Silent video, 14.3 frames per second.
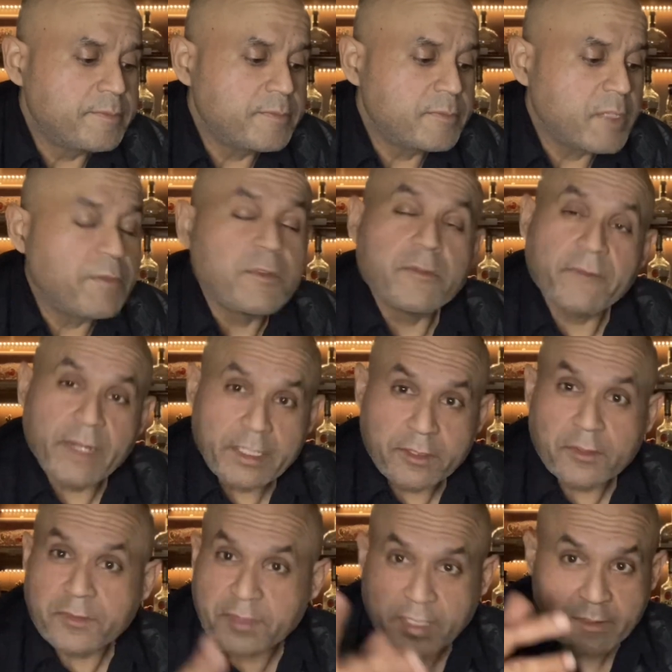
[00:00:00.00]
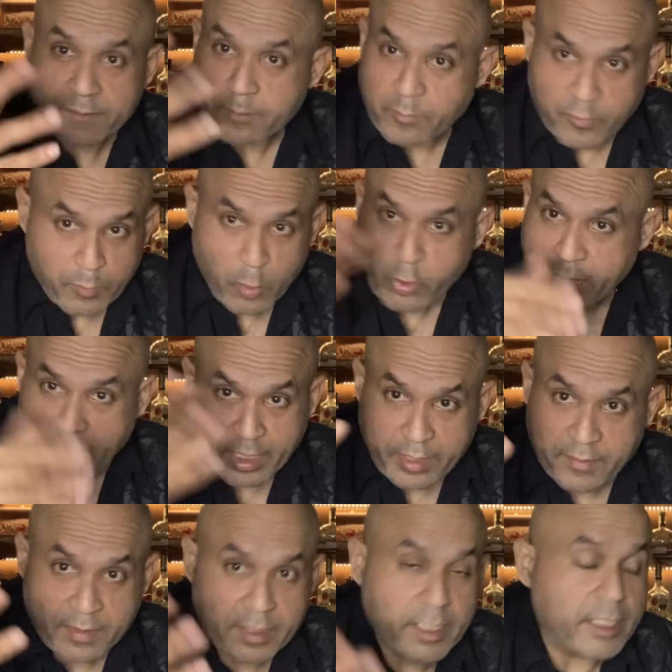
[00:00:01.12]
if you find yourself smoking any
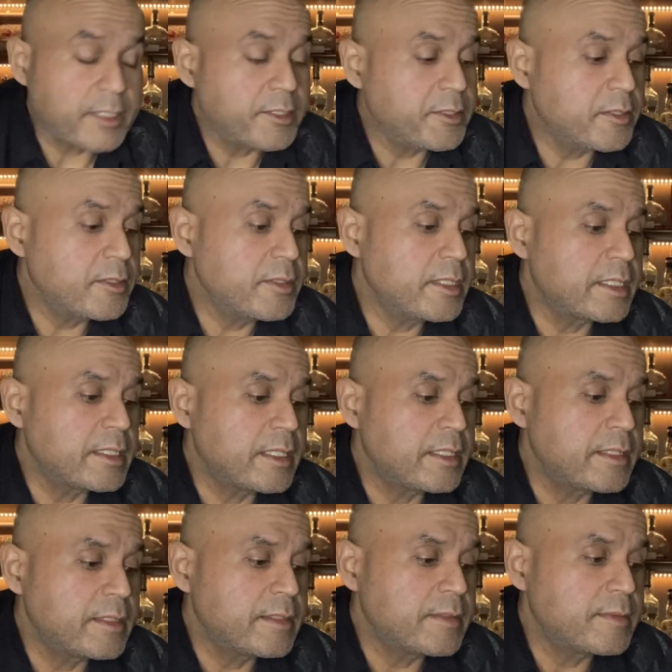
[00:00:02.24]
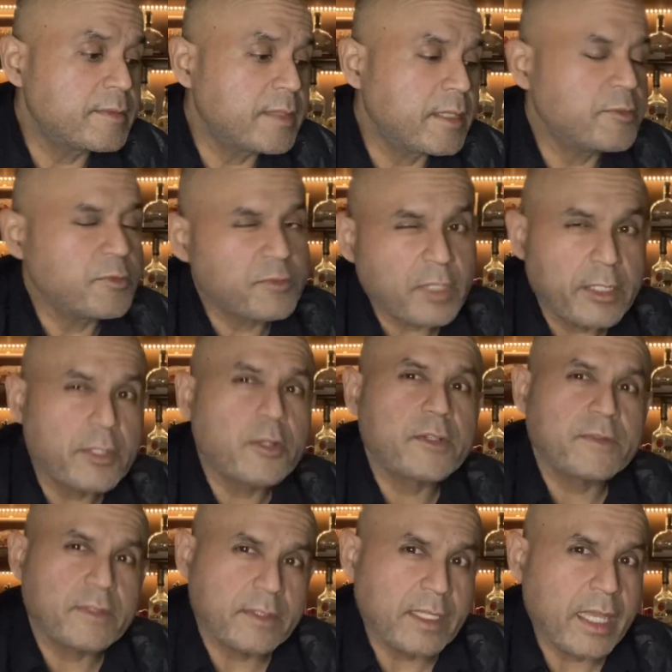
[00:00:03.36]
cigar, and you start
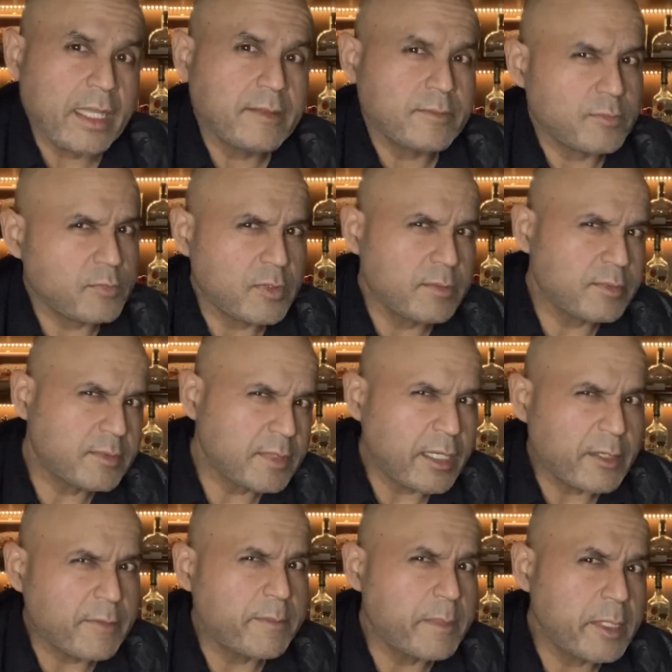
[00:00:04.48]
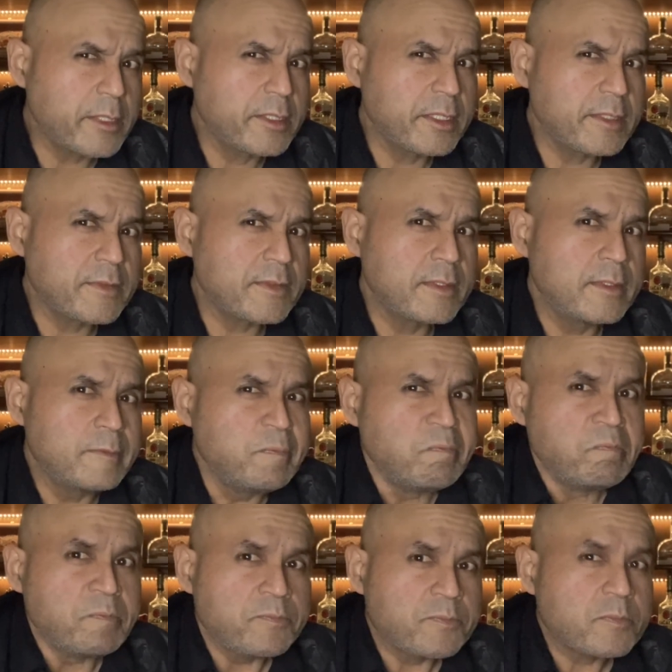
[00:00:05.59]
noticing that some kind of bitterness,
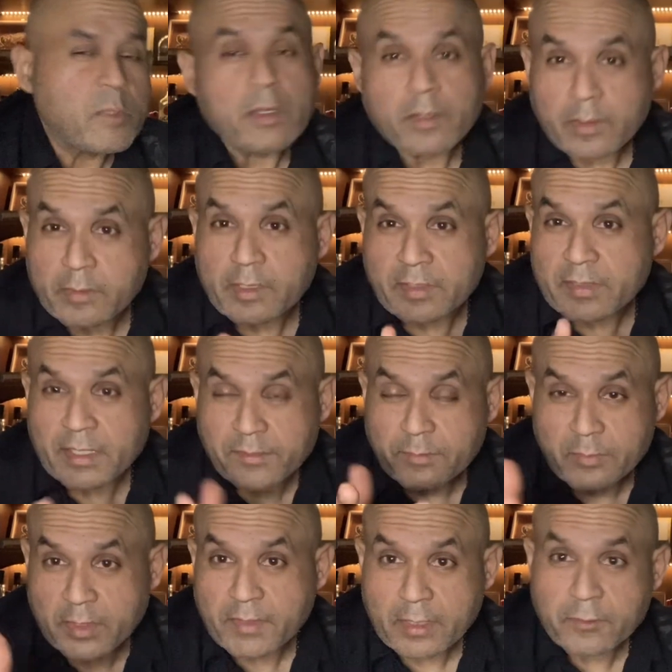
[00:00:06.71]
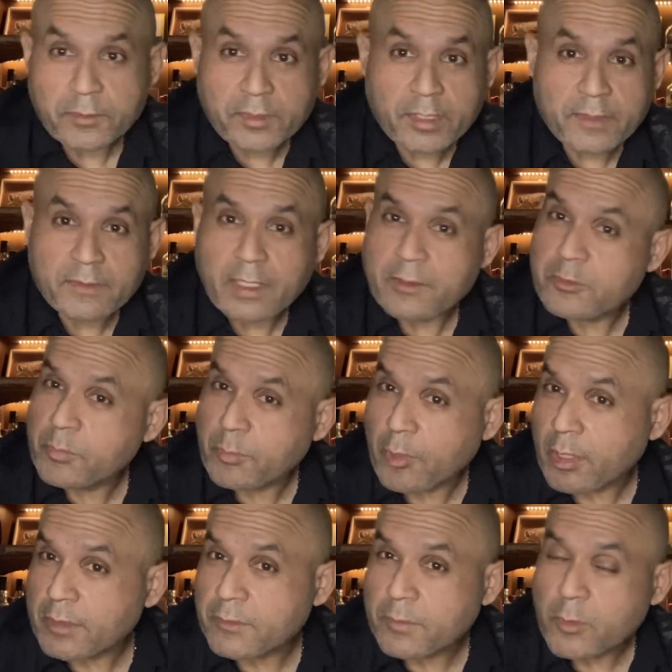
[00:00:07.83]
there's a good chance that you're
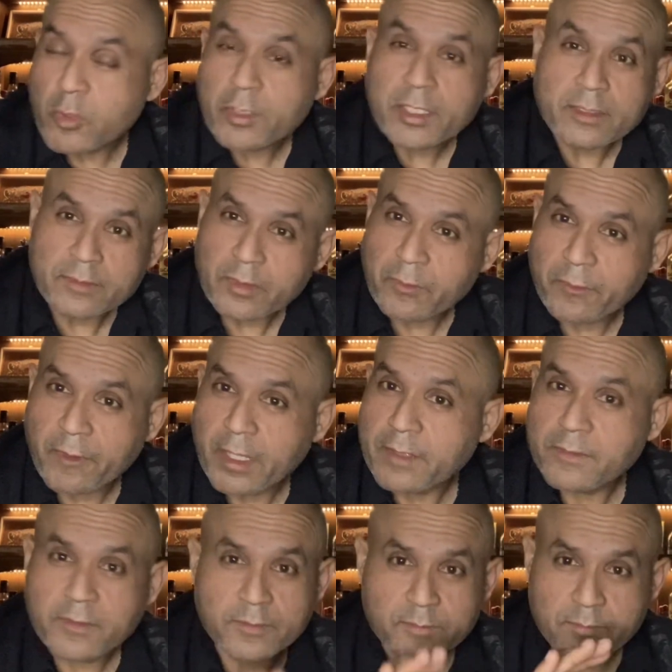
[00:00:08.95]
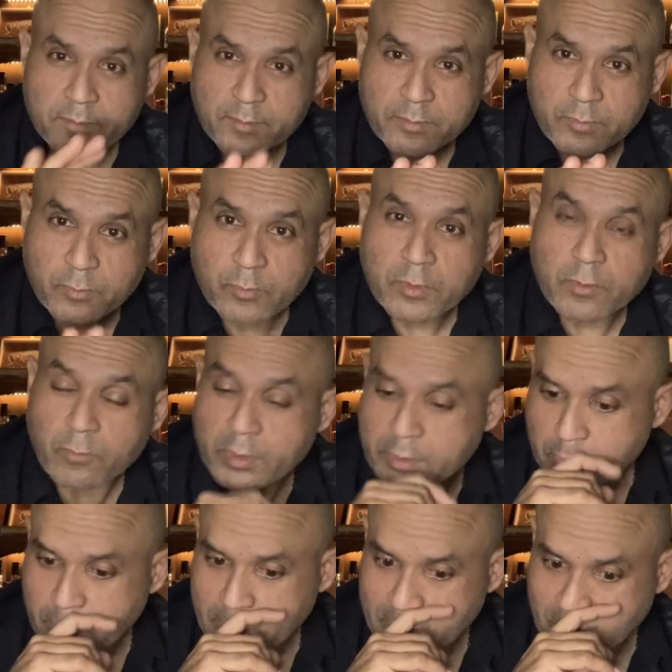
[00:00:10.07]
probably smoking too fast. So what
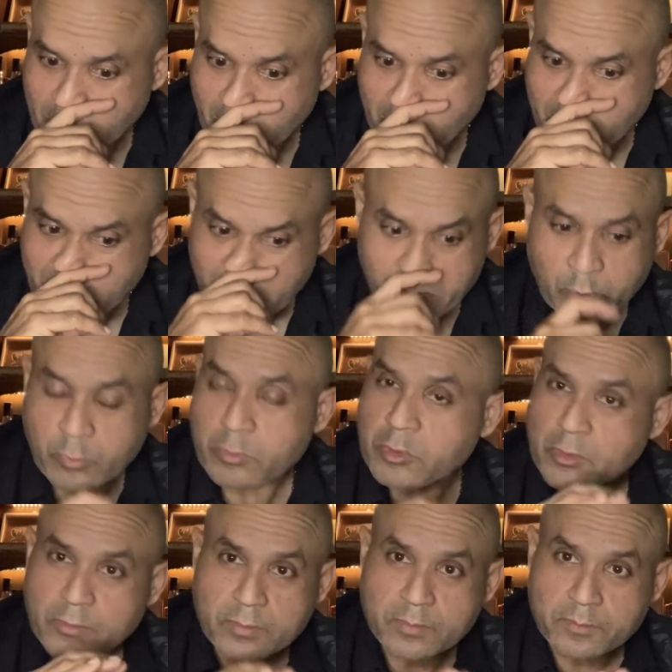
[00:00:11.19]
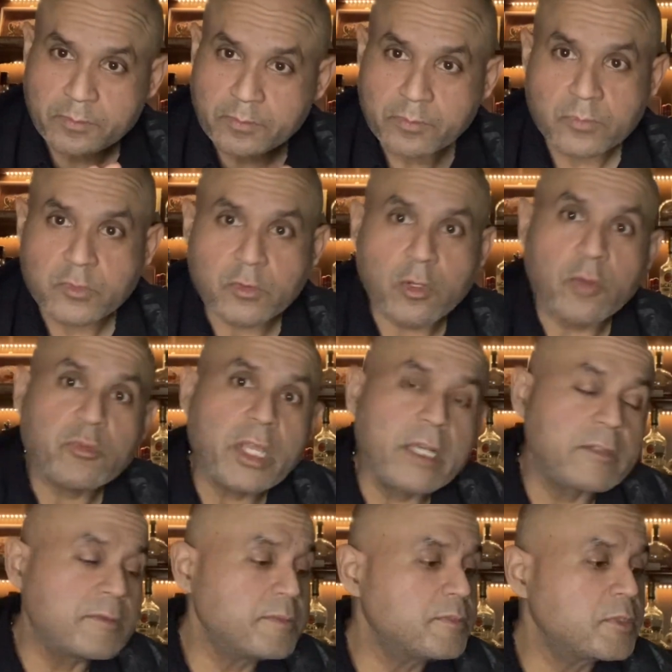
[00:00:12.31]
you need to do is to just slow down,